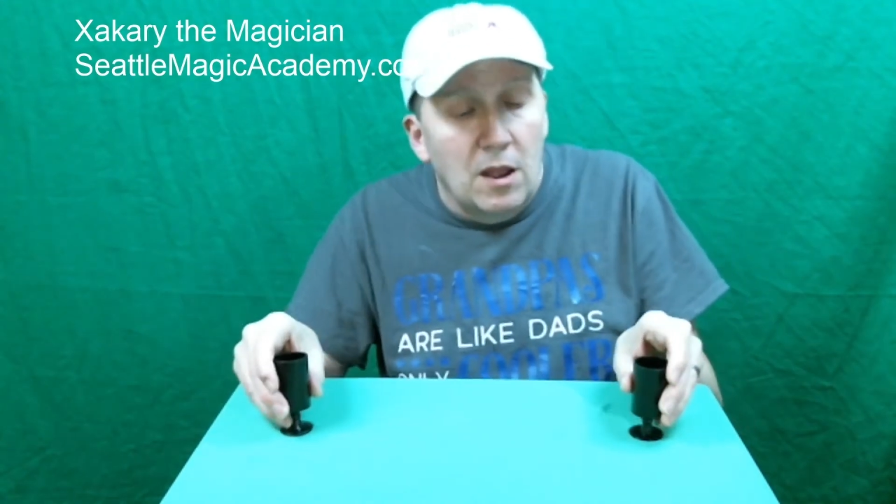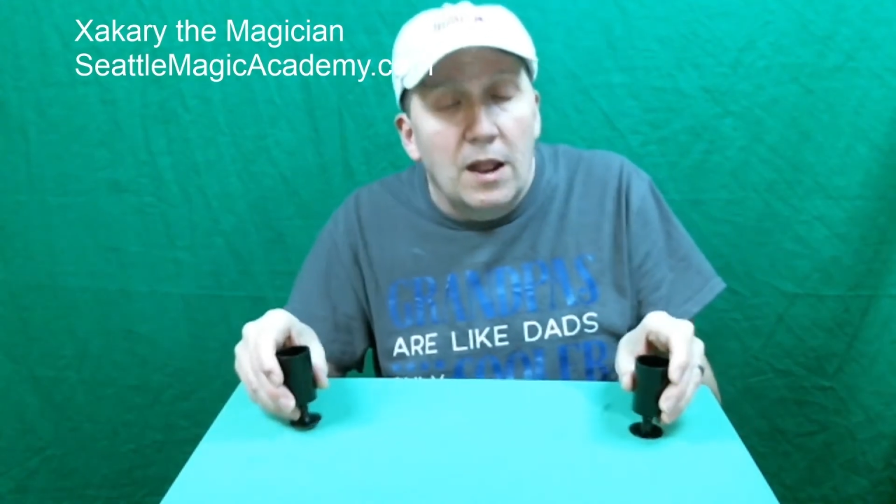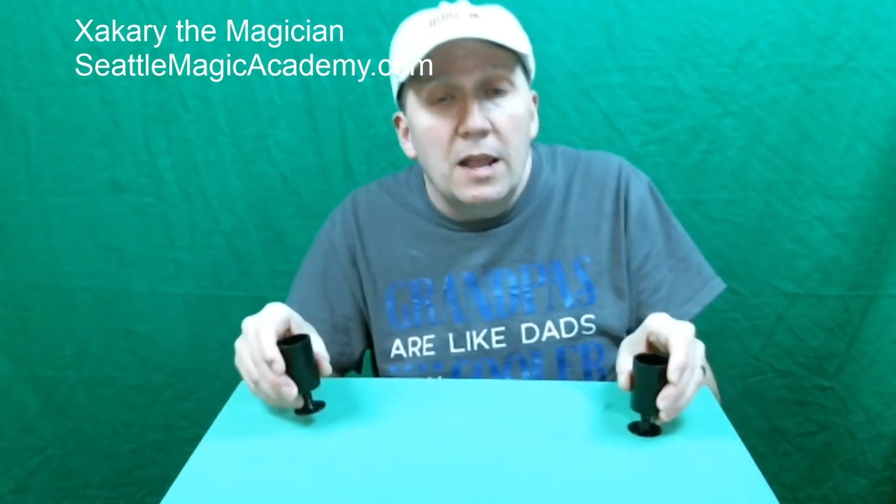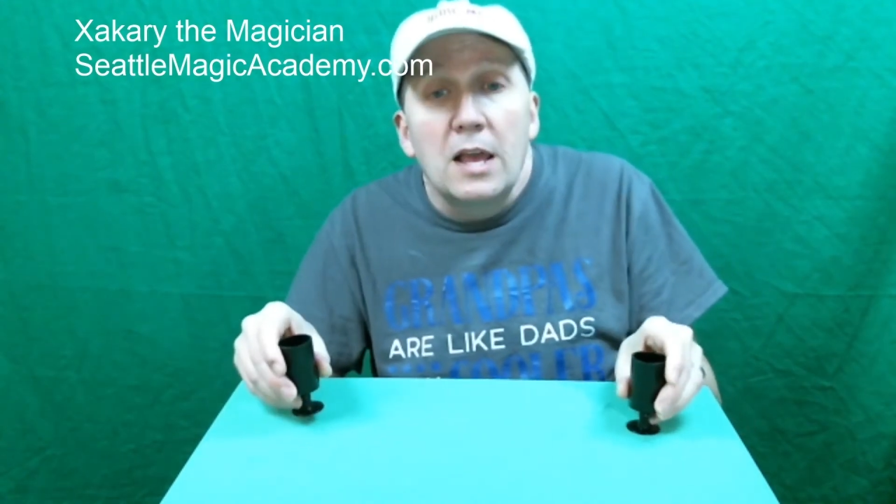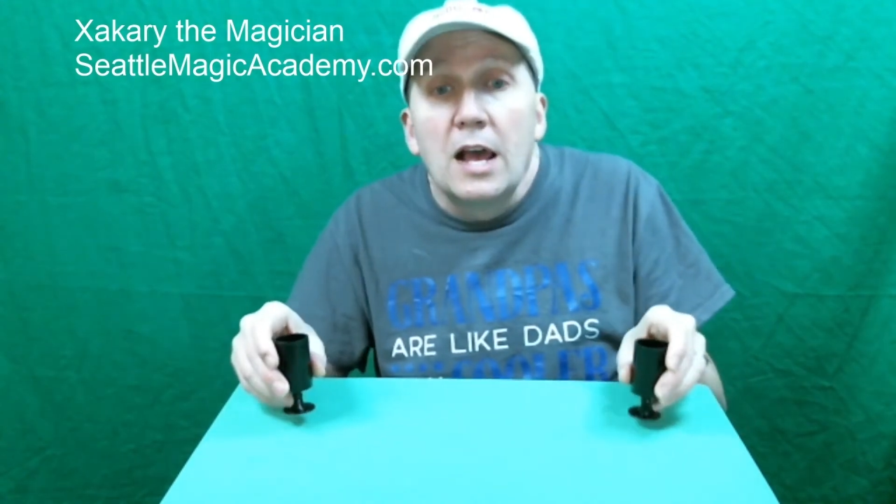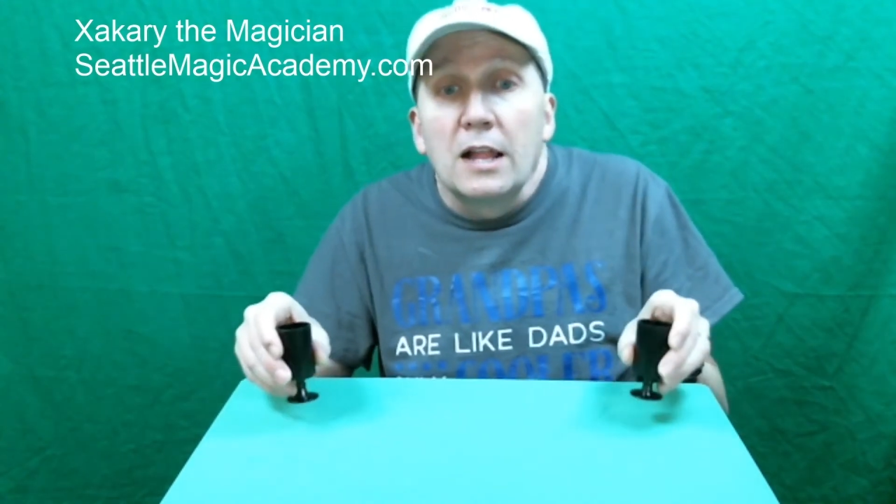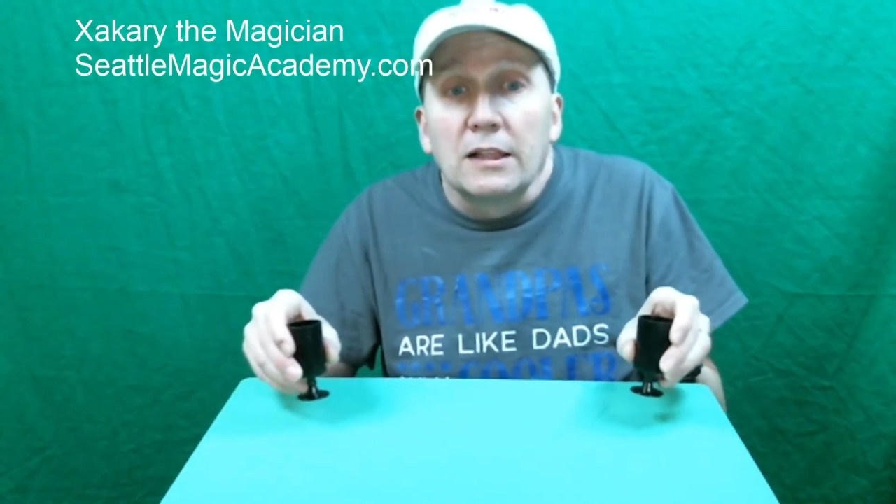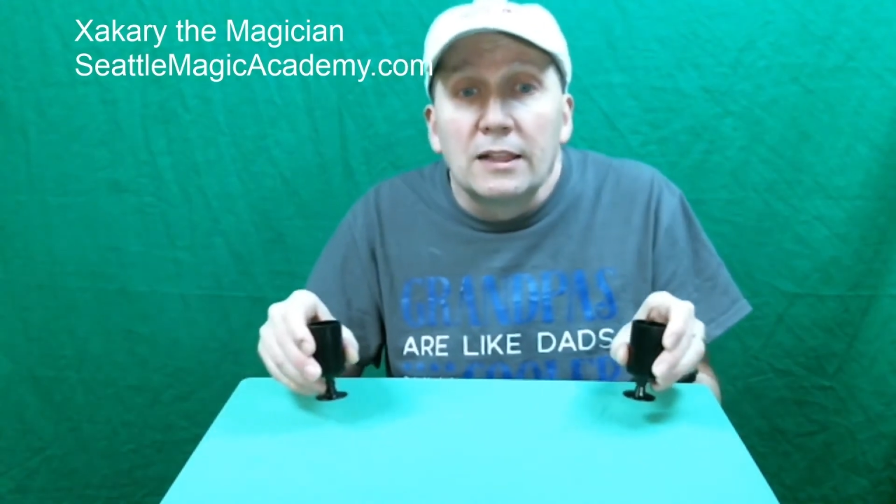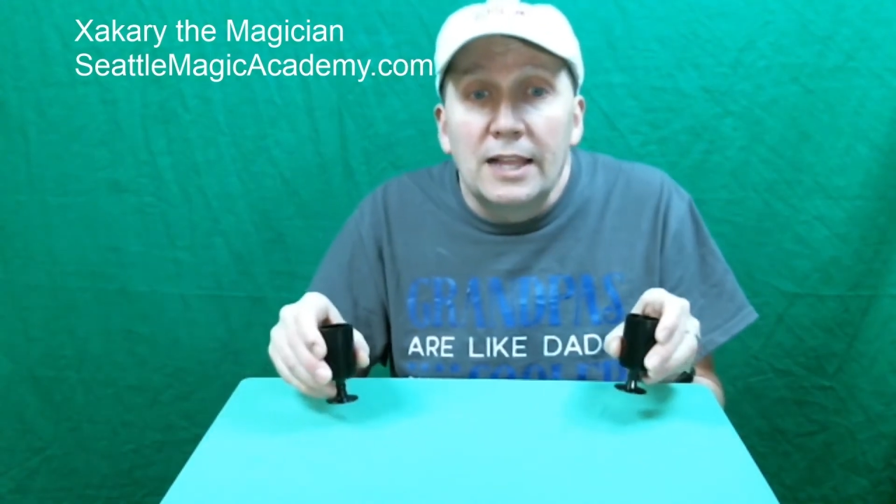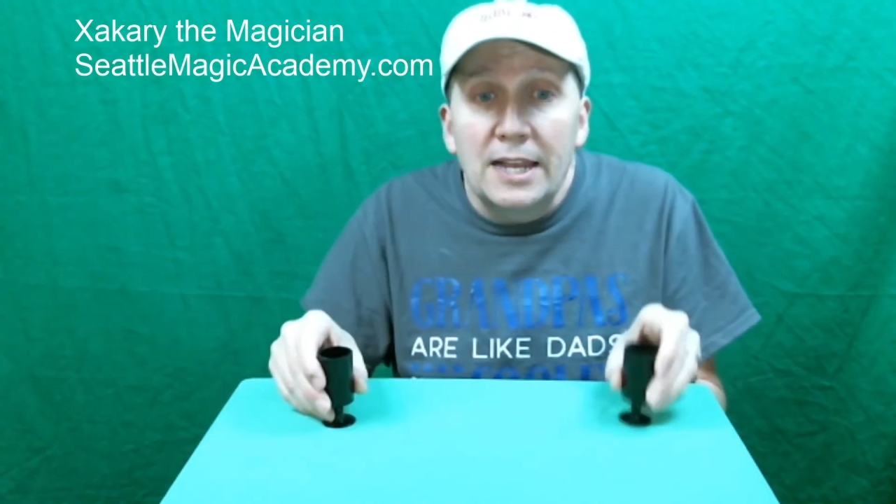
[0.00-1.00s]
All right,
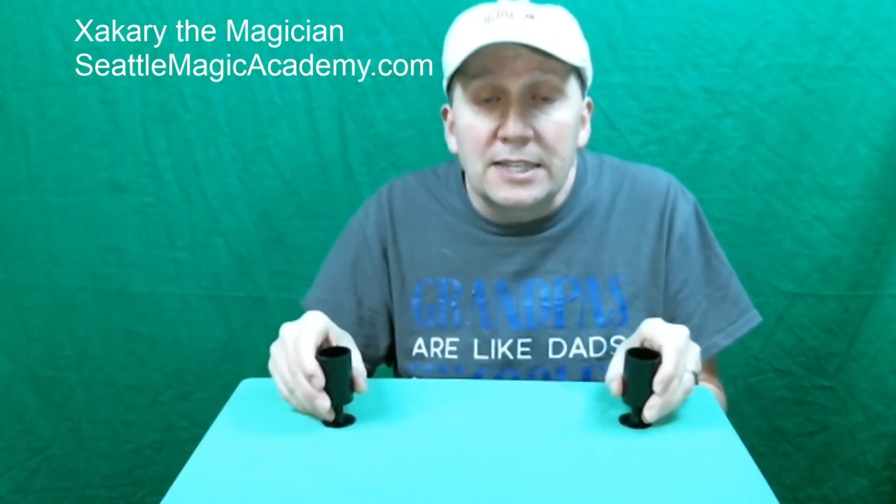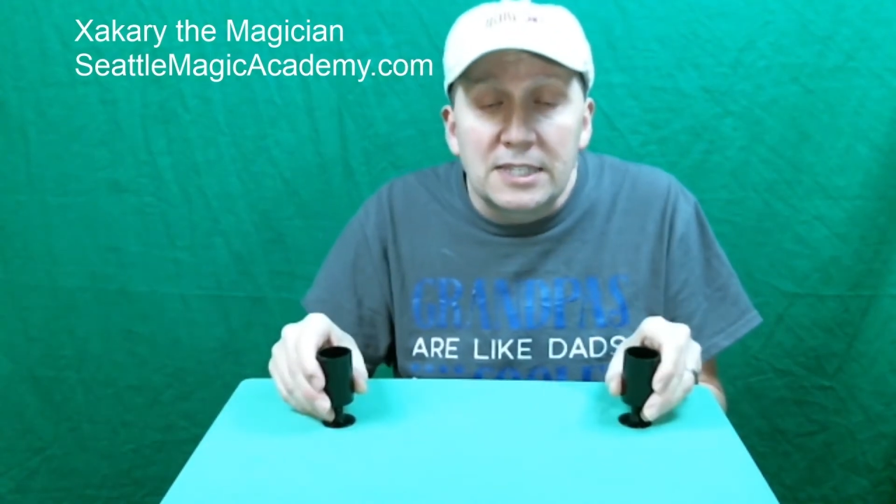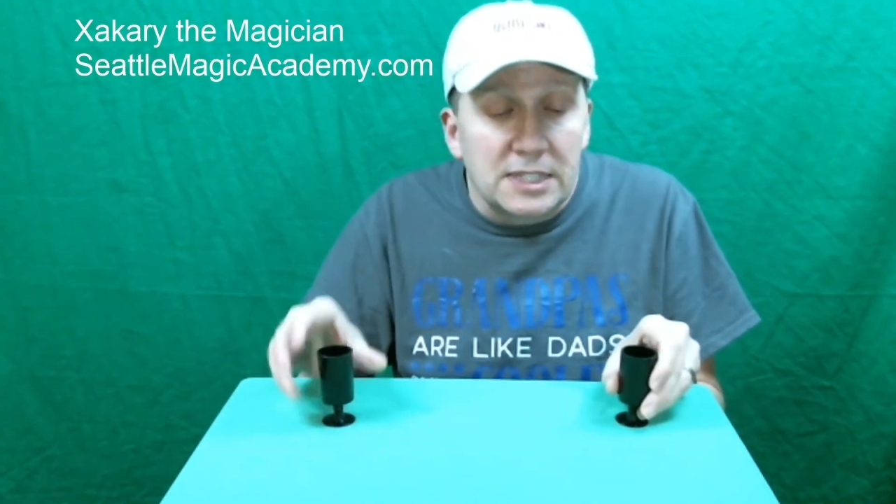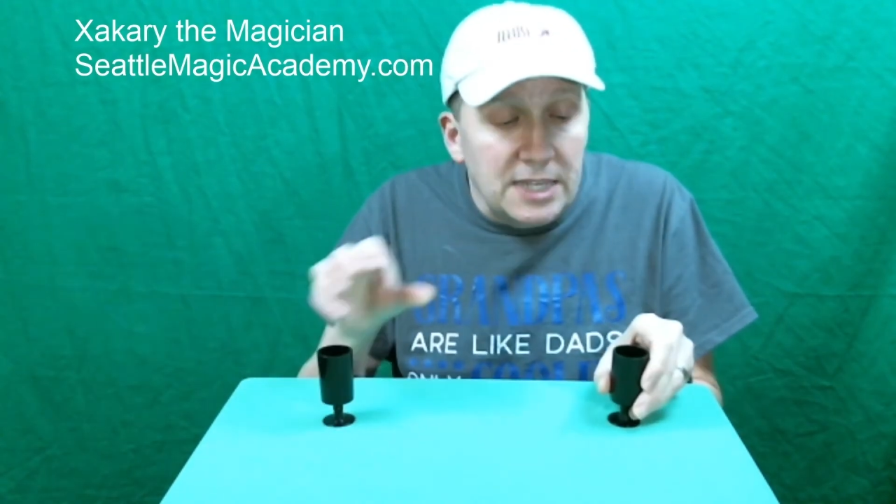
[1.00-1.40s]
let's